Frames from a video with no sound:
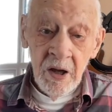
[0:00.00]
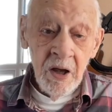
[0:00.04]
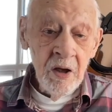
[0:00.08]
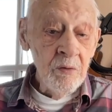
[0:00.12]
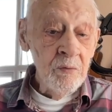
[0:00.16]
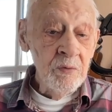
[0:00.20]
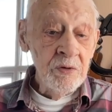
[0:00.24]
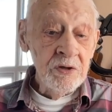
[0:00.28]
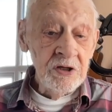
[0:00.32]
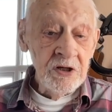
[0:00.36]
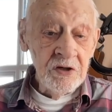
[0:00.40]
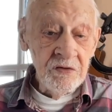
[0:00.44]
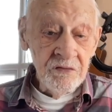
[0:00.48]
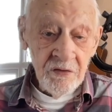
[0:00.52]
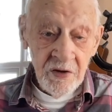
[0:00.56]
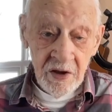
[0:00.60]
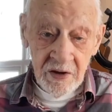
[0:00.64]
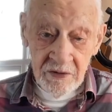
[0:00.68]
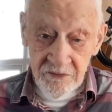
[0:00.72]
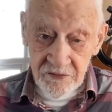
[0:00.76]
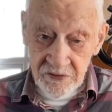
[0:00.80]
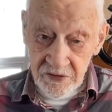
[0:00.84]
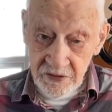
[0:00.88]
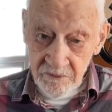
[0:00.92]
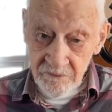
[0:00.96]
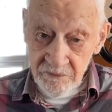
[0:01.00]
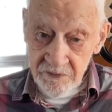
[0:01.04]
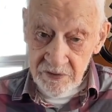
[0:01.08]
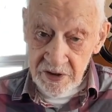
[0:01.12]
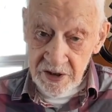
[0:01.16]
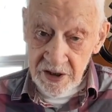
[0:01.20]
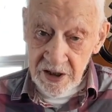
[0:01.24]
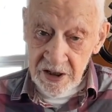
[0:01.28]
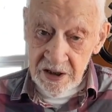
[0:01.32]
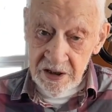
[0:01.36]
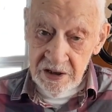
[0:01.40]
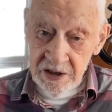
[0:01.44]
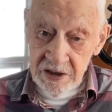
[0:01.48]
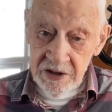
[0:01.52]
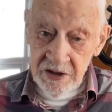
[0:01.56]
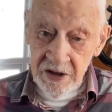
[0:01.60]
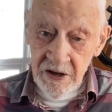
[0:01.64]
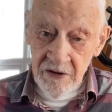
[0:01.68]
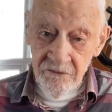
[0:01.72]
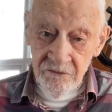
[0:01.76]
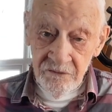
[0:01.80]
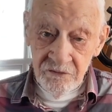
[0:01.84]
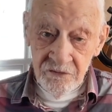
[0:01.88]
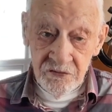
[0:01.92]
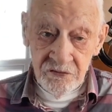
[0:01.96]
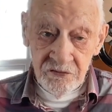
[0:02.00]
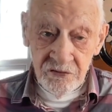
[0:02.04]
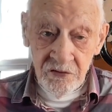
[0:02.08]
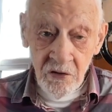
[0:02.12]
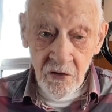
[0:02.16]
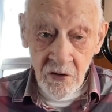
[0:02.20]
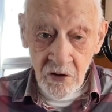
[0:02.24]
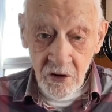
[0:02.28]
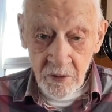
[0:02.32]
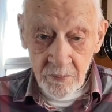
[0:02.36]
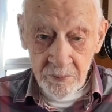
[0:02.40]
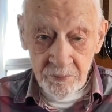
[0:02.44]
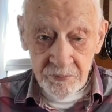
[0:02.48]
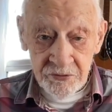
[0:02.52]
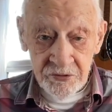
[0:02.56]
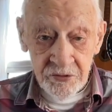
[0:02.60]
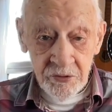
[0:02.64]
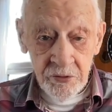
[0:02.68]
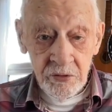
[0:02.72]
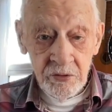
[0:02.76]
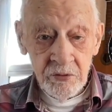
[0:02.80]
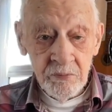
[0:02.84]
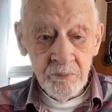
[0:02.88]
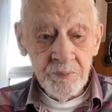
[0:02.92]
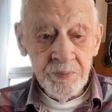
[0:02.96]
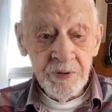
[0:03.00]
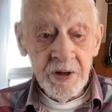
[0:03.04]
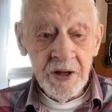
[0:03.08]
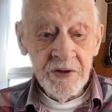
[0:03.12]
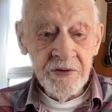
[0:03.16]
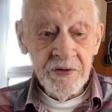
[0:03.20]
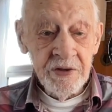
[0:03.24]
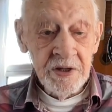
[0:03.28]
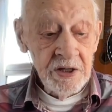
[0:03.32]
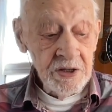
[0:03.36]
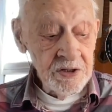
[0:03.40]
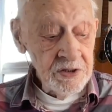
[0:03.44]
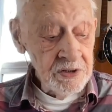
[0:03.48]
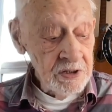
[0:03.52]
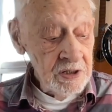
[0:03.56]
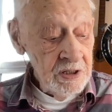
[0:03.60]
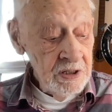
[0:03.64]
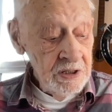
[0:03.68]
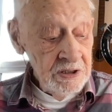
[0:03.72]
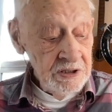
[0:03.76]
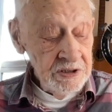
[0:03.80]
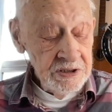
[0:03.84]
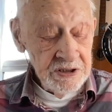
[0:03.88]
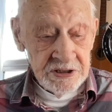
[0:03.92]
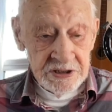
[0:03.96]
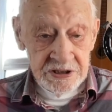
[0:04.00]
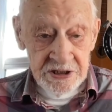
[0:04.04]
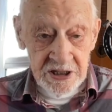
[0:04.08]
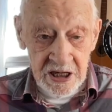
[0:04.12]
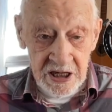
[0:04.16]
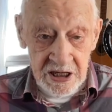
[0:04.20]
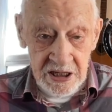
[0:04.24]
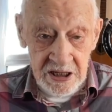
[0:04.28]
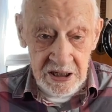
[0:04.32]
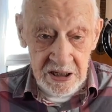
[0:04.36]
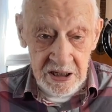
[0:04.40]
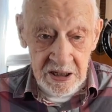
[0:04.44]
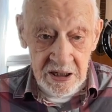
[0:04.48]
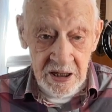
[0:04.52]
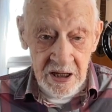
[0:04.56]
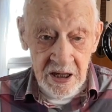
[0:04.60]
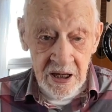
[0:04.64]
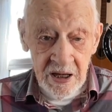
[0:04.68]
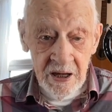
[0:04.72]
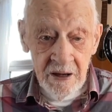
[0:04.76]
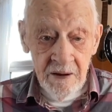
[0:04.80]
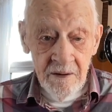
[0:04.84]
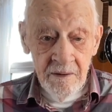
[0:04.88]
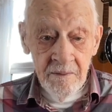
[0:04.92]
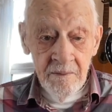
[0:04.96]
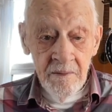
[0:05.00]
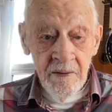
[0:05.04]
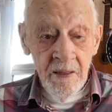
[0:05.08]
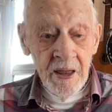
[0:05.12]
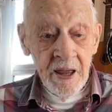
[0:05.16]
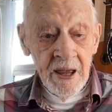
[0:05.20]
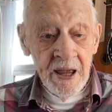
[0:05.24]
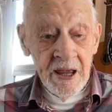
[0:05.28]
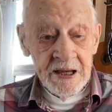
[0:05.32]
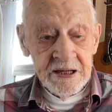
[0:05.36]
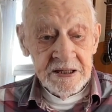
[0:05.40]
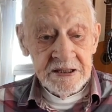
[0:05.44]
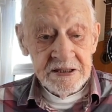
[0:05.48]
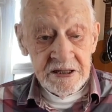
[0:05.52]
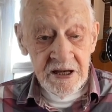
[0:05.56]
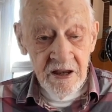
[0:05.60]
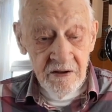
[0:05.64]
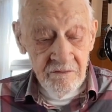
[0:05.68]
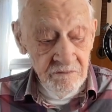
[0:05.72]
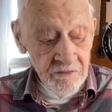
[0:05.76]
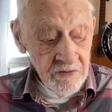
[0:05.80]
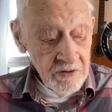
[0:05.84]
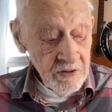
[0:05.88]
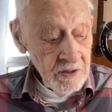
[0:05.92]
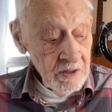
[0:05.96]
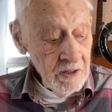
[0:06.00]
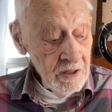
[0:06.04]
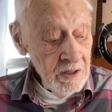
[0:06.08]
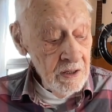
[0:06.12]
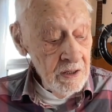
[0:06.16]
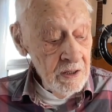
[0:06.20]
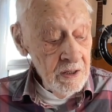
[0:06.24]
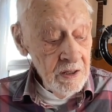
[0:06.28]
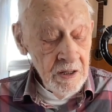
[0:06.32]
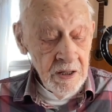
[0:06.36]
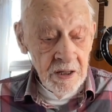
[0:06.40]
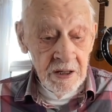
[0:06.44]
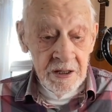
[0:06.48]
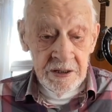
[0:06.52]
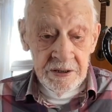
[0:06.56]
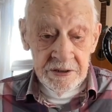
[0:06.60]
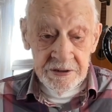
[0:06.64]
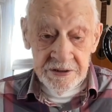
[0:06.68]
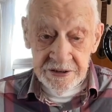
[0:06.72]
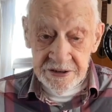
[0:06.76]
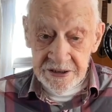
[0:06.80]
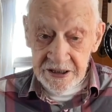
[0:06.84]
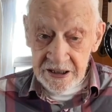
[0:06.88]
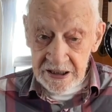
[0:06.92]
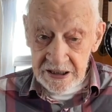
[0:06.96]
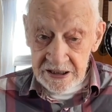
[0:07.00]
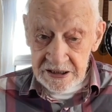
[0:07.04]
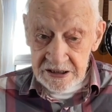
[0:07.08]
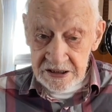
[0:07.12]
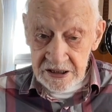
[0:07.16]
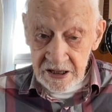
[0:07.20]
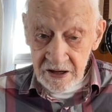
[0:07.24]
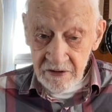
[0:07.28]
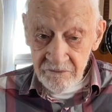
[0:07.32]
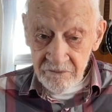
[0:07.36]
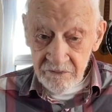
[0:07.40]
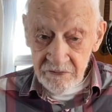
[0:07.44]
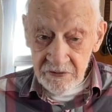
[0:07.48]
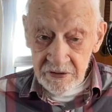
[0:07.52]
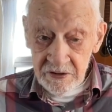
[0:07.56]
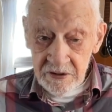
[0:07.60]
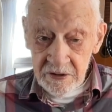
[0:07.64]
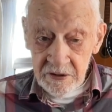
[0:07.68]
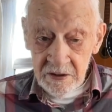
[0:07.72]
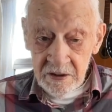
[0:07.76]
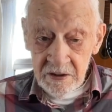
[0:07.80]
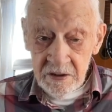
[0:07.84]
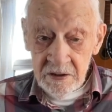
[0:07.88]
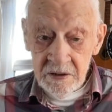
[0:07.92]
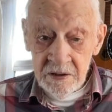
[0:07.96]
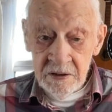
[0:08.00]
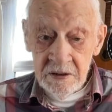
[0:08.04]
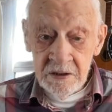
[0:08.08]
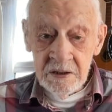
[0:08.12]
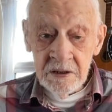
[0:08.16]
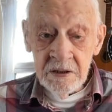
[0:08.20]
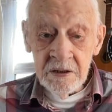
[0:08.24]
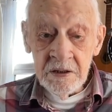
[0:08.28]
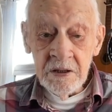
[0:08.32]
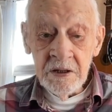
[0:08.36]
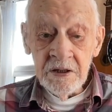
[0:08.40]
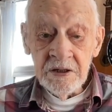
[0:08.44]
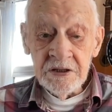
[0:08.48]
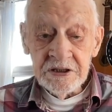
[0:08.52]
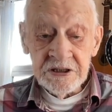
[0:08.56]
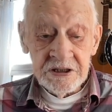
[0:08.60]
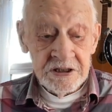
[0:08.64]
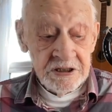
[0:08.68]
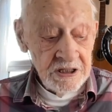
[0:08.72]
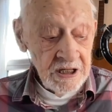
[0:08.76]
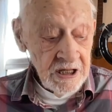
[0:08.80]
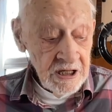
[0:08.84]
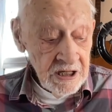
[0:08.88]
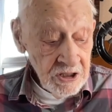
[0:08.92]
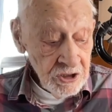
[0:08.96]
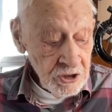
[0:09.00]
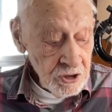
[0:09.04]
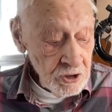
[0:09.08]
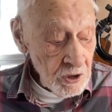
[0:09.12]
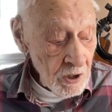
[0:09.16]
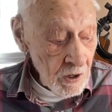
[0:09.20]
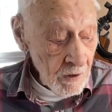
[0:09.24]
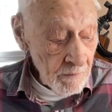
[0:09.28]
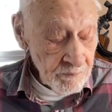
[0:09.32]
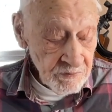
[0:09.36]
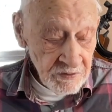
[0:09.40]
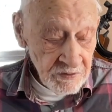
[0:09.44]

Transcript: which is 5-7 in F sharp. So you can play this: C, A7, D7, C sharp